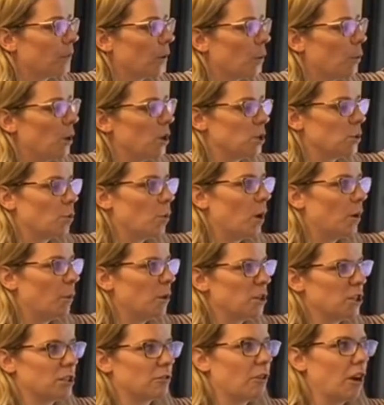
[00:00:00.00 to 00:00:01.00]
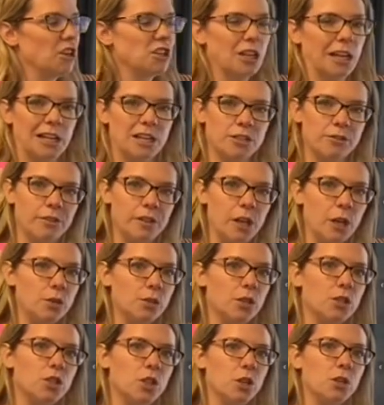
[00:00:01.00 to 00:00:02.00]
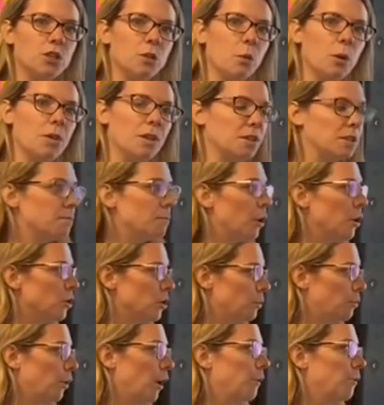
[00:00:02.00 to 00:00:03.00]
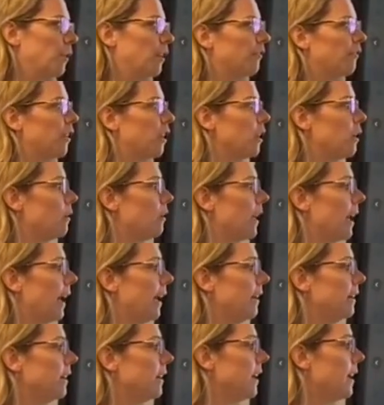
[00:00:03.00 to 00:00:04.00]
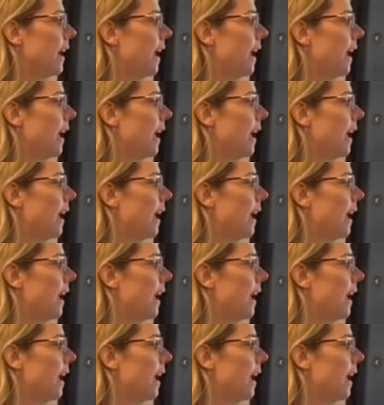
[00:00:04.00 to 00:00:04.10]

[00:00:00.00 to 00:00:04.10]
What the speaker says: which is the right challenge for you. So choose the one that's most appropriate for you there.